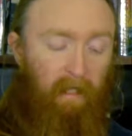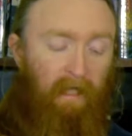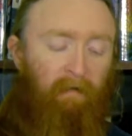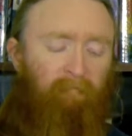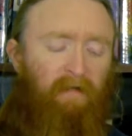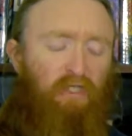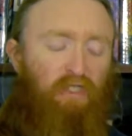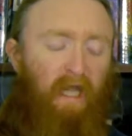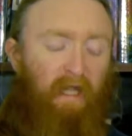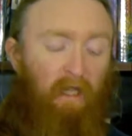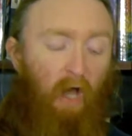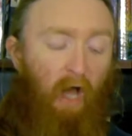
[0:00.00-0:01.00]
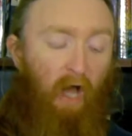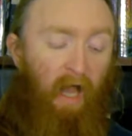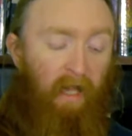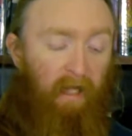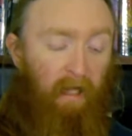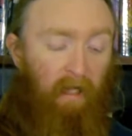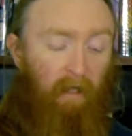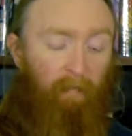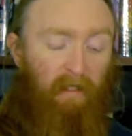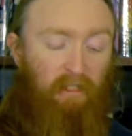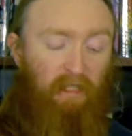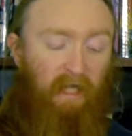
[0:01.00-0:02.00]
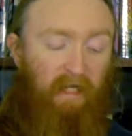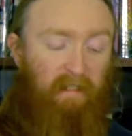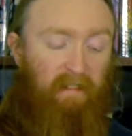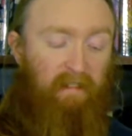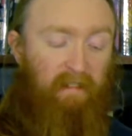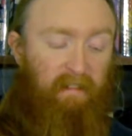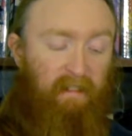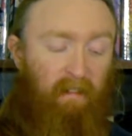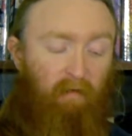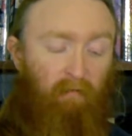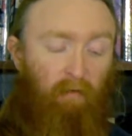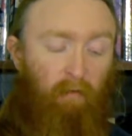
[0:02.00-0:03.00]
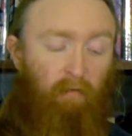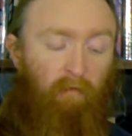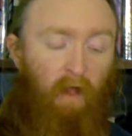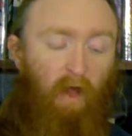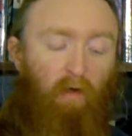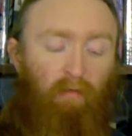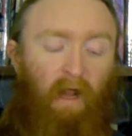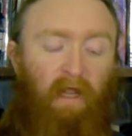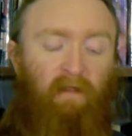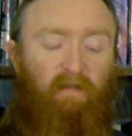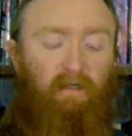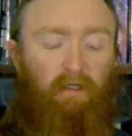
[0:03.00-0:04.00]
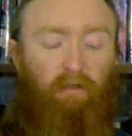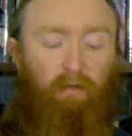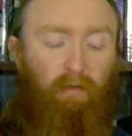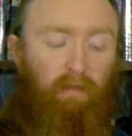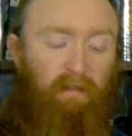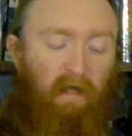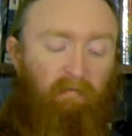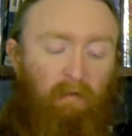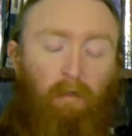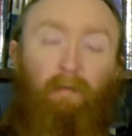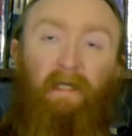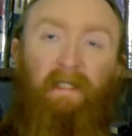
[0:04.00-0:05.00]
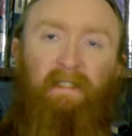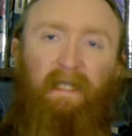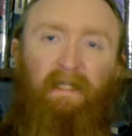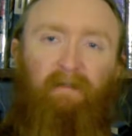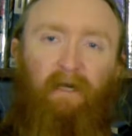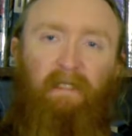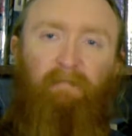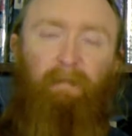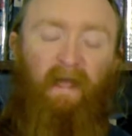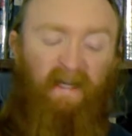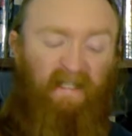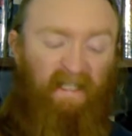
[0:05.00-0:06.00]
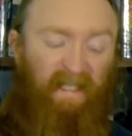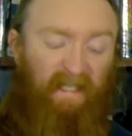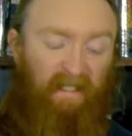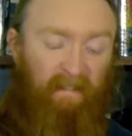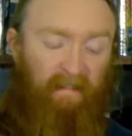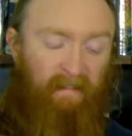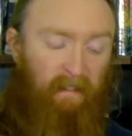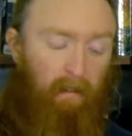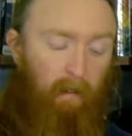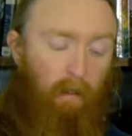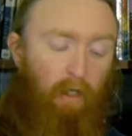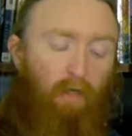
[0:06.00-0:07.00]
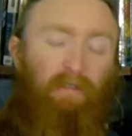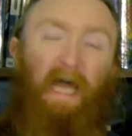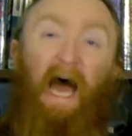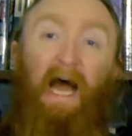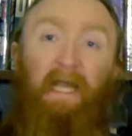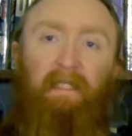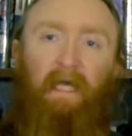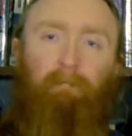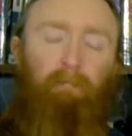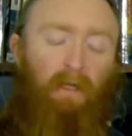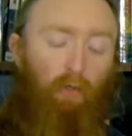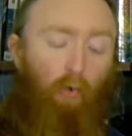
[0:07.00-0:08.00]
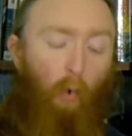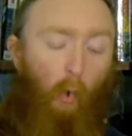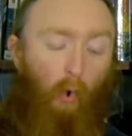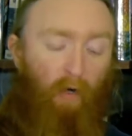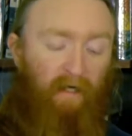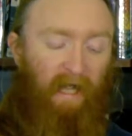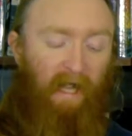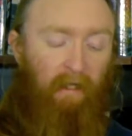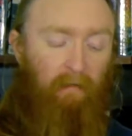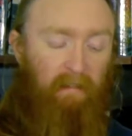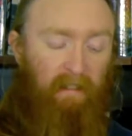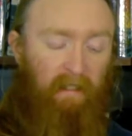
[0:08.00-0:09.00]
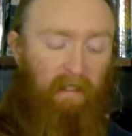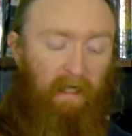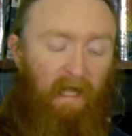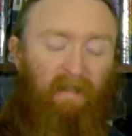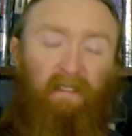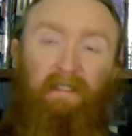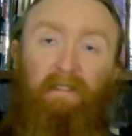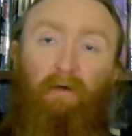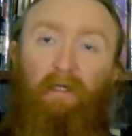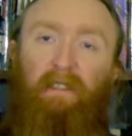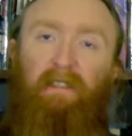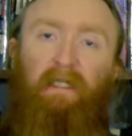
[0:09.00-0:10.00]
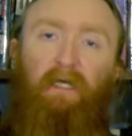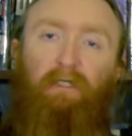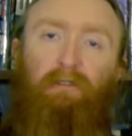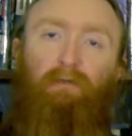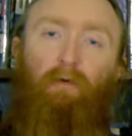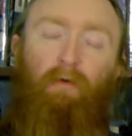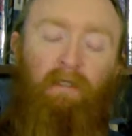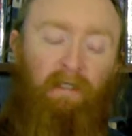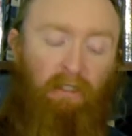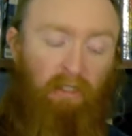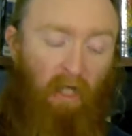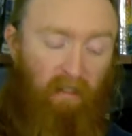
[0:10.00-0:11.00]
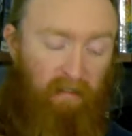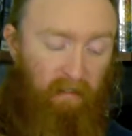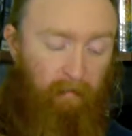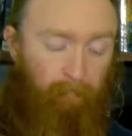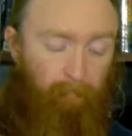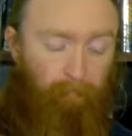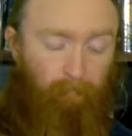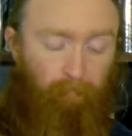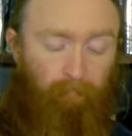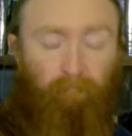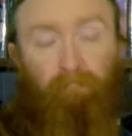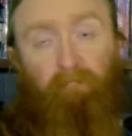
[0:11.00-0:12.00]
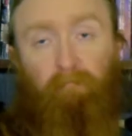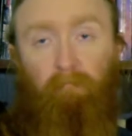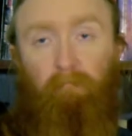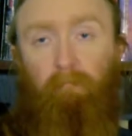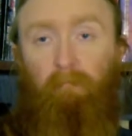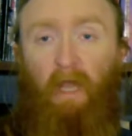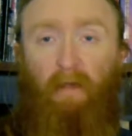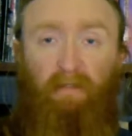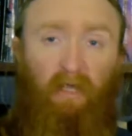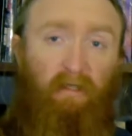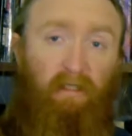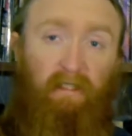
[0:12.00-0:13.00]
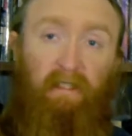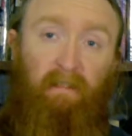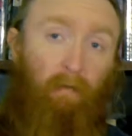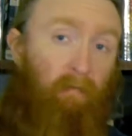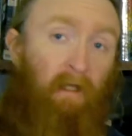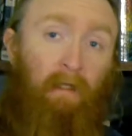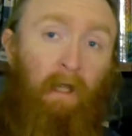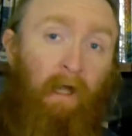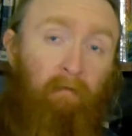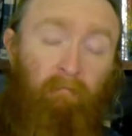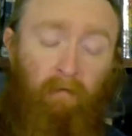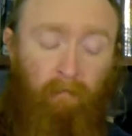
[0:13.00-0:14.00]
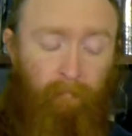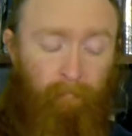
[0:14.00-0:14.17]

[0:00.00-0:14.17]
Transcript: In a fish tank hanging by chains in the centre of the roof writhed groups of luminous and transparent eels, whose eyes had been gored out and the sockets sewn shut. It was good to see something alive.